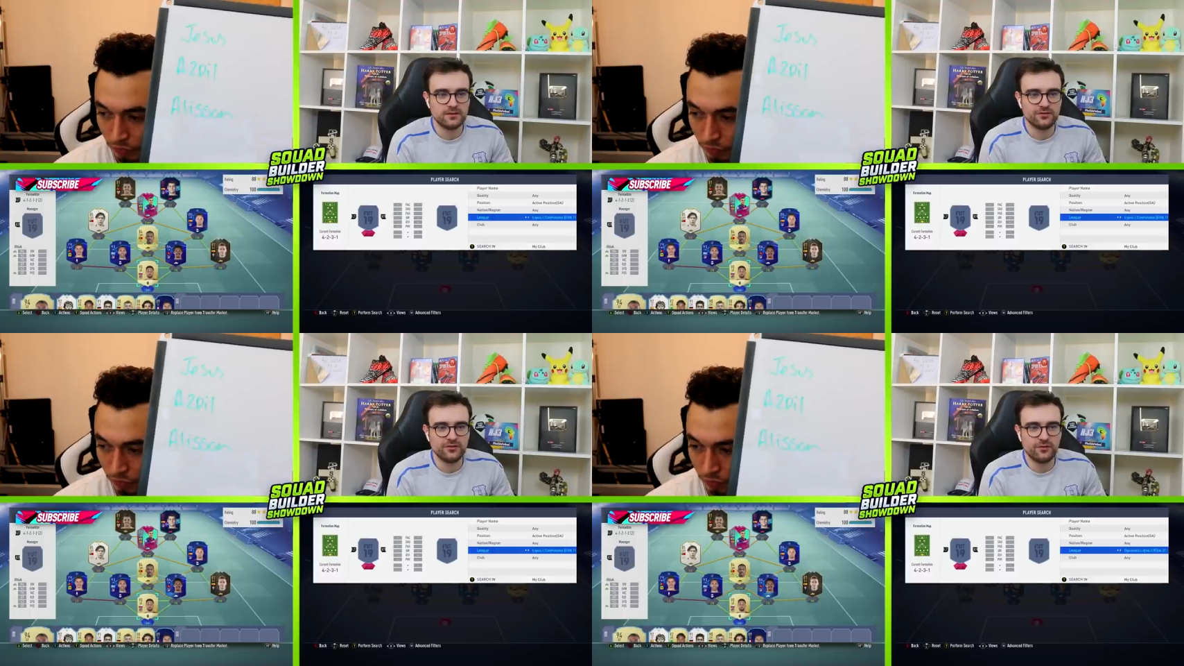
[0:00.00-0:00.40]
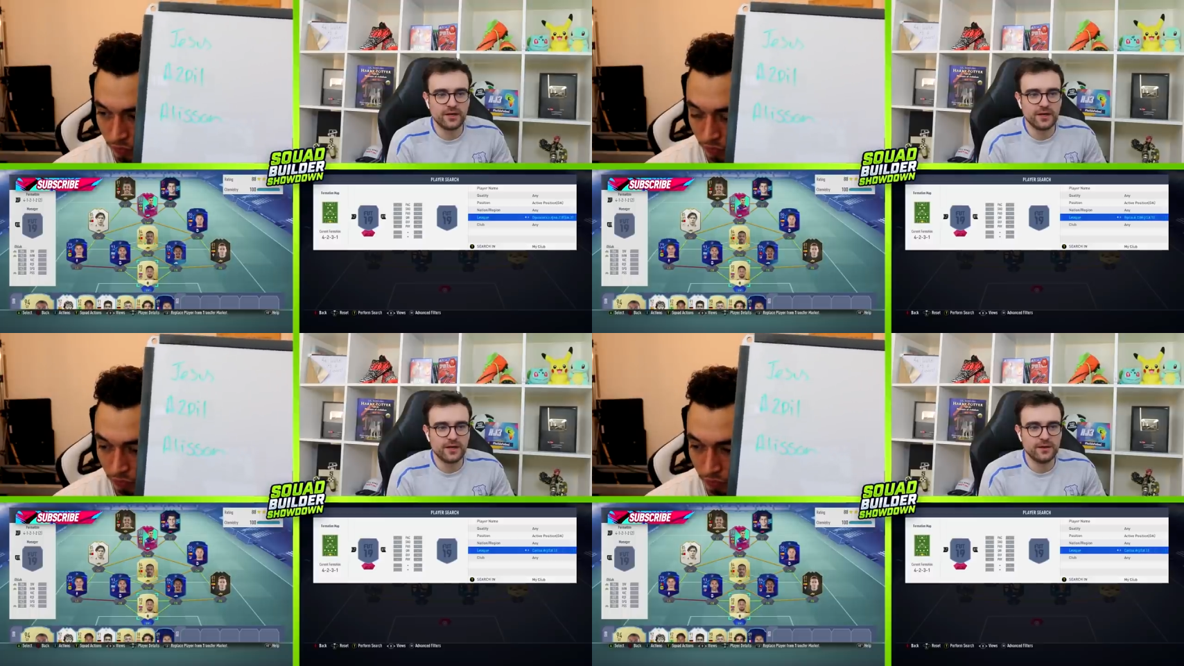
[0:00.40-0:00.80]

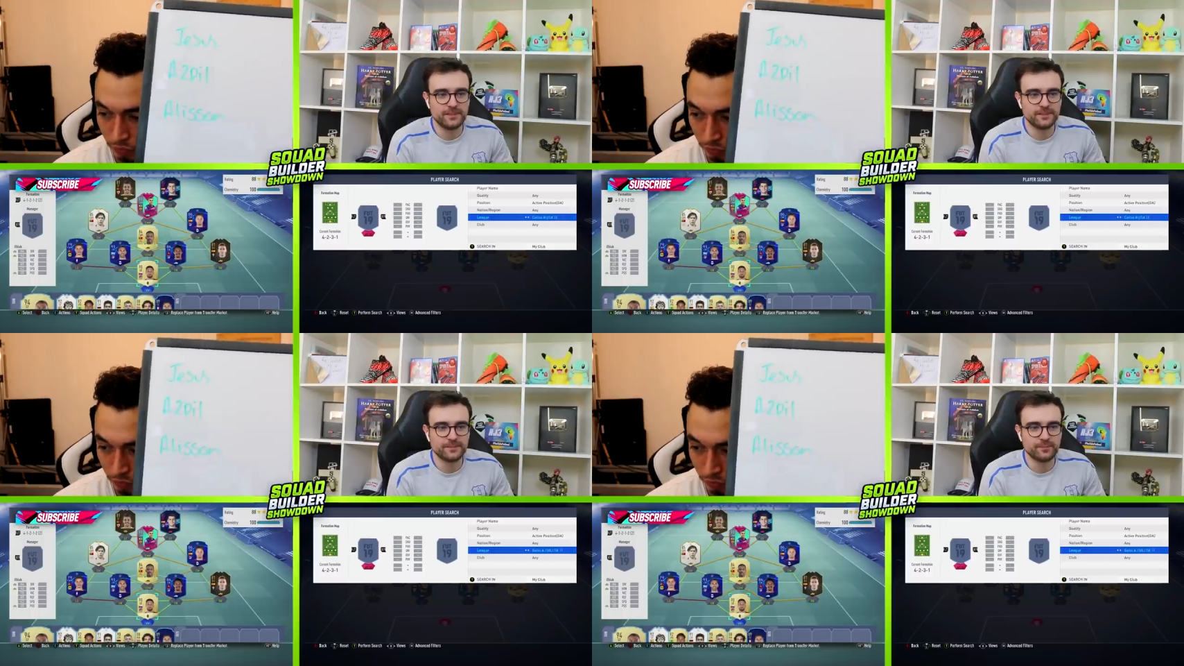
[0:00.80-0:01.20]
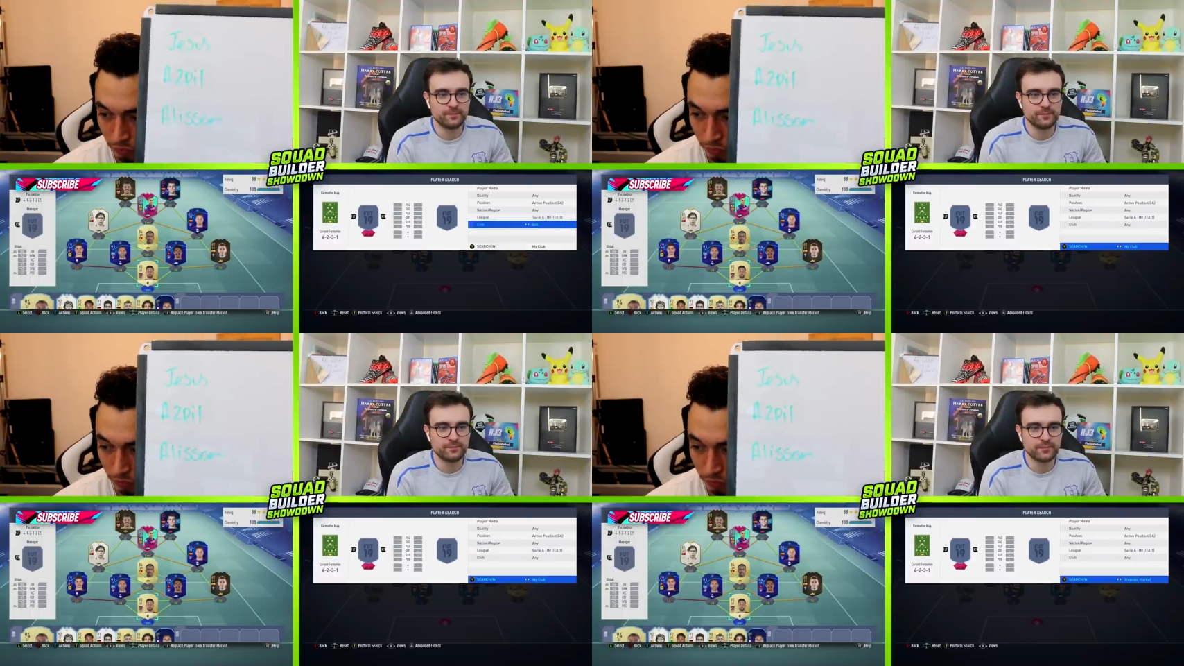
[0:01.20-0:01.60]
Speaker 1: Serie A
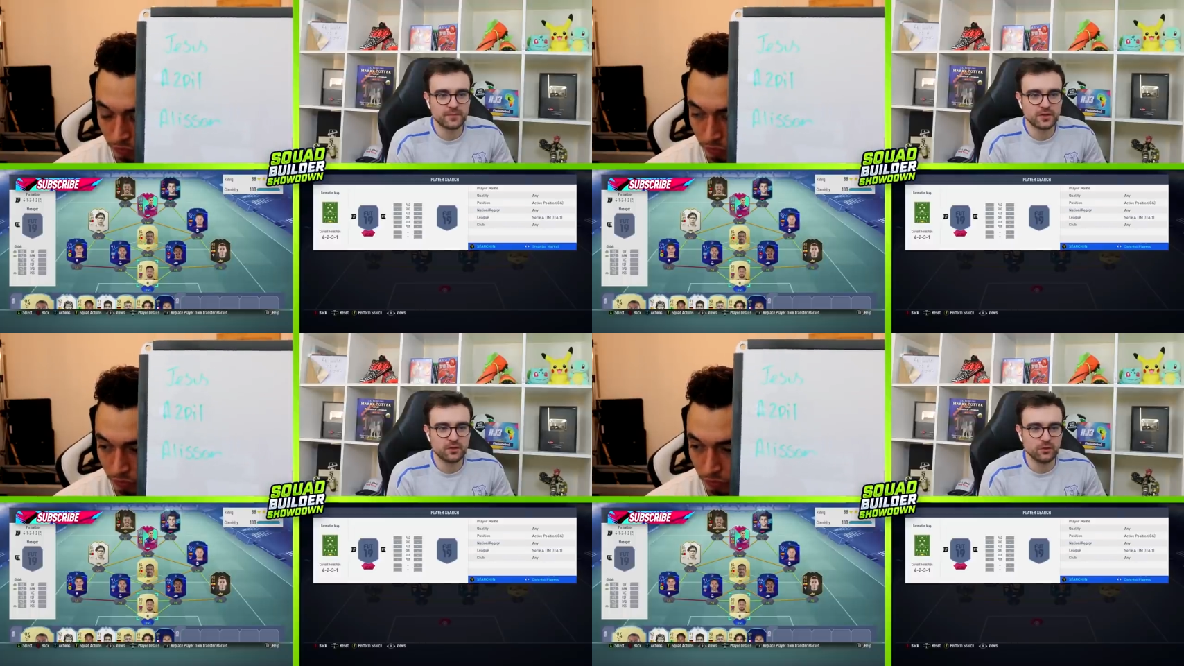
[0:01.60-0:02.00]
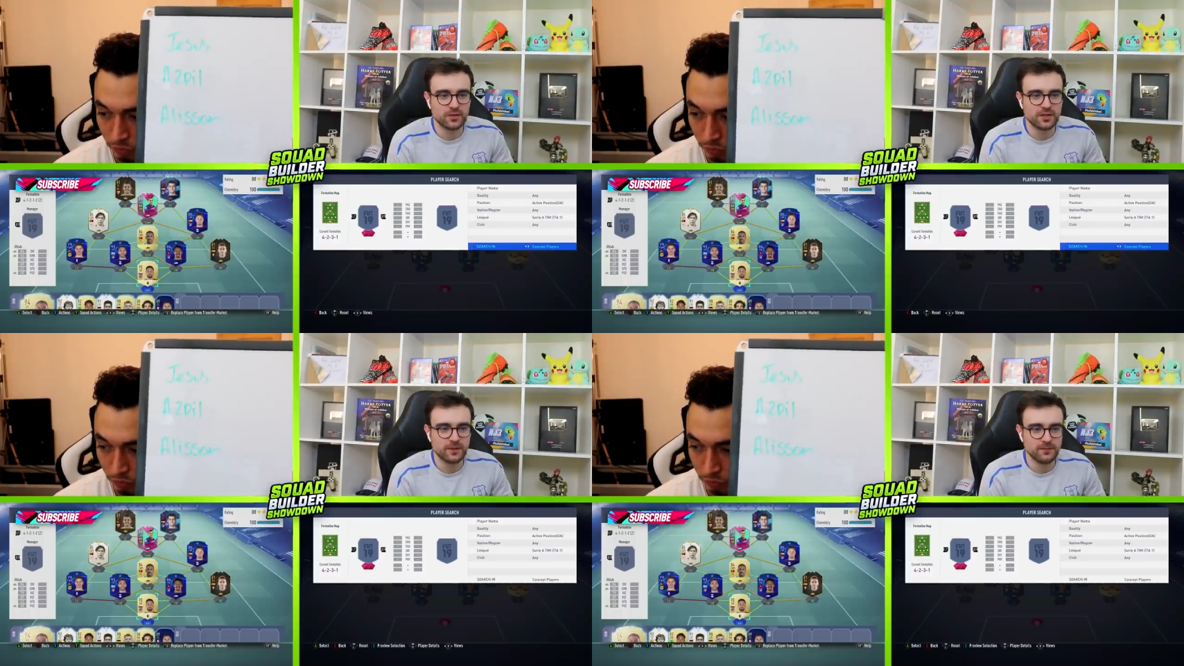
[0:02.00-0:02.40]

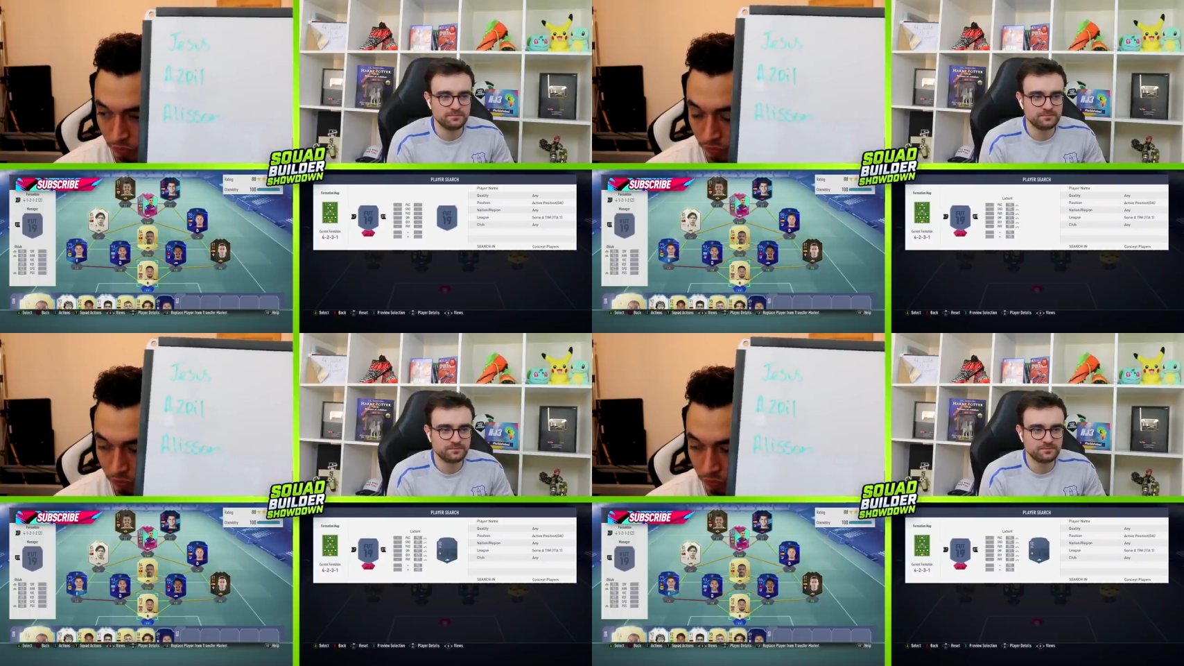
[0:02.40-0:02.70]
goalkeeper.